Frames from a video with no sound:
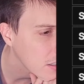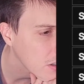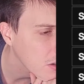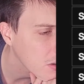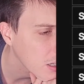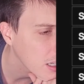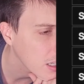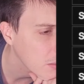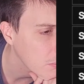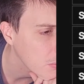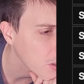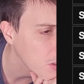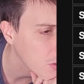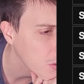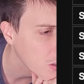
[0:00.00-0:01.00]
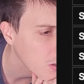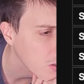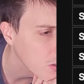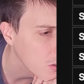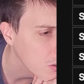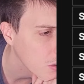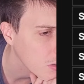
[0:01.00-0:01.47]
No M, no
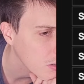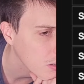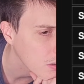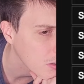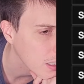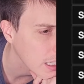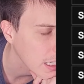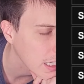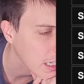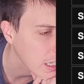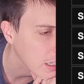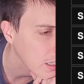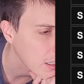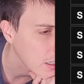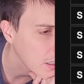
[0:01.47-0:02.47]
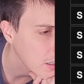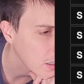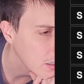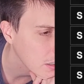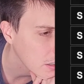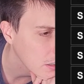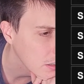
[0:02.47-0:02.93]
O, no K,
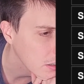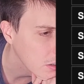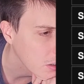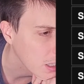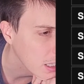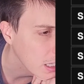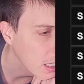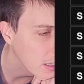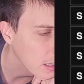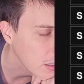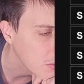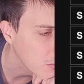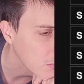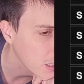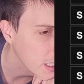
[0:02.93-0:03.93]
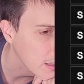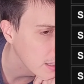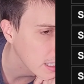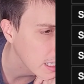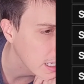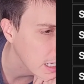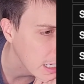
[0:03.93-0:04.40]
and no E. That would
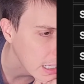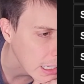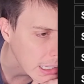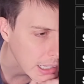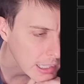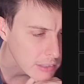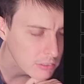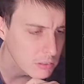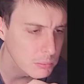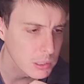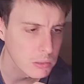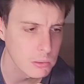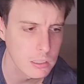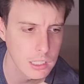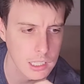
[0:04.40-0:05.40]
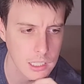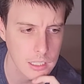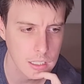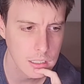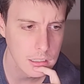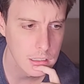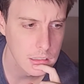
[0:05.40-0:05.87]
mean the R has to be right.